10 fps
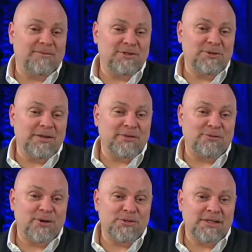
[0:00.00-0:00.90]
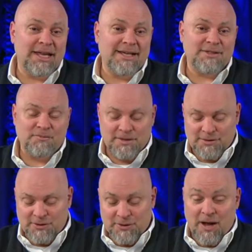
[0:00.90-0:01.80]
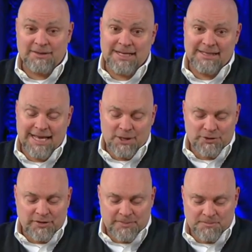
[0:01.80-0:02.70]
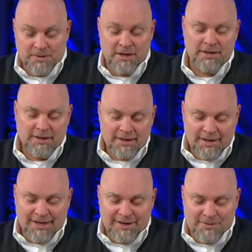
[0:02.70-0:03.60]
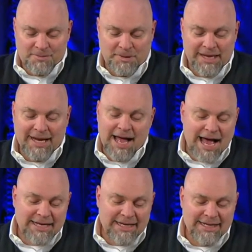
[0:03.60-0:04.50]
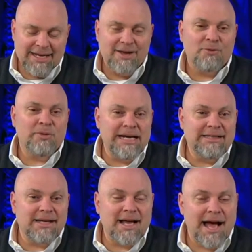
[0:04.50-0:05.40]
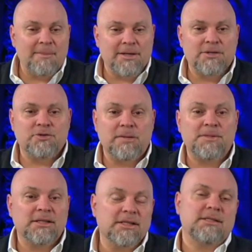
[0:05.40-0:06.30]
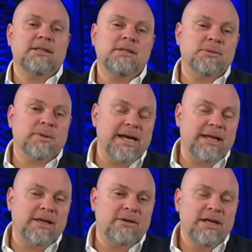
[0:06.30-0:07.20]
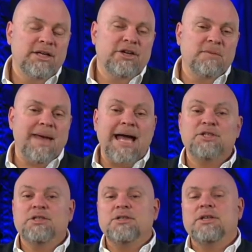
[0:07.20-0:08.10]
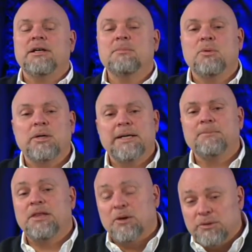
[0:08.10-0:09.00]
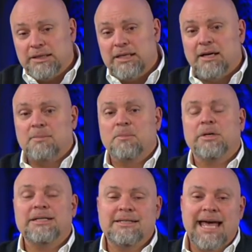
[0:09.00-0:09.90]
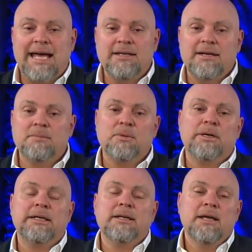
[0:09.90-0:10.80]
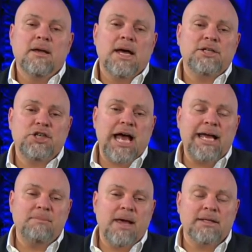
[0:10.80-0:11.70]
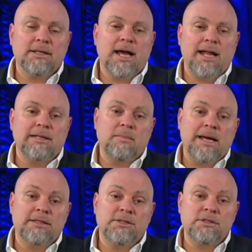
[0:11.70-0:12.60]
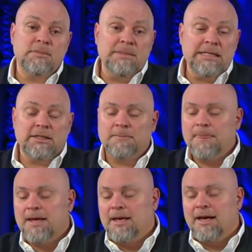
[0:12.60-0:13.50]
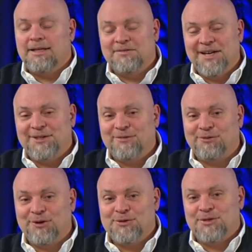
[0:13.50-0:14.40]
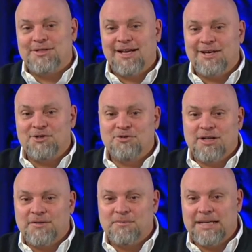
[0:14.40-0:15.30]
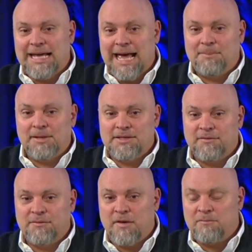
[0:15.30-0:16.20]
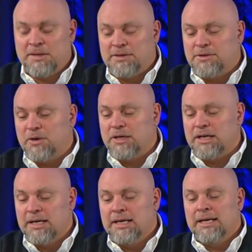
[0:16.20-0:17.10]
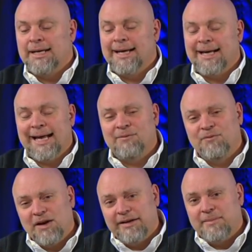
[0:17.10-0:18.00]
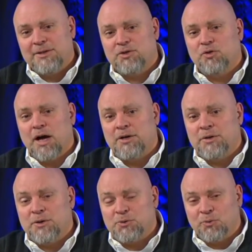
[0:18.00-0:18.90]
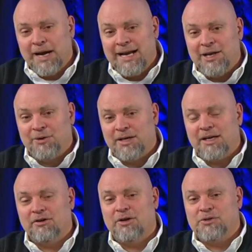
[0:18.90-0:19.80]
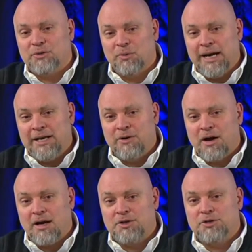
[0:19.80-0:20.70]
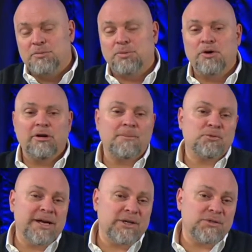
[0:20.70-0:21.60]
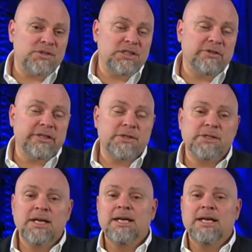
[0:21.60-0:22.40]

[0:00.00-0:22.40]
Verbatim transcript: to do on the frozen lakes of Minnesota, all 10,000 of them, uh, playing hockey, reading the comic strips, and listening to the radio. You can can imagine this young boy, lonely young boy, sad young boy, uh, shy, melancholy by demeanor, uh, living in the frozen tundra of Minneapolis, of, of Minnesota, uh, and very much drawn to those radio heroes and radio cartoon programs, radio serials,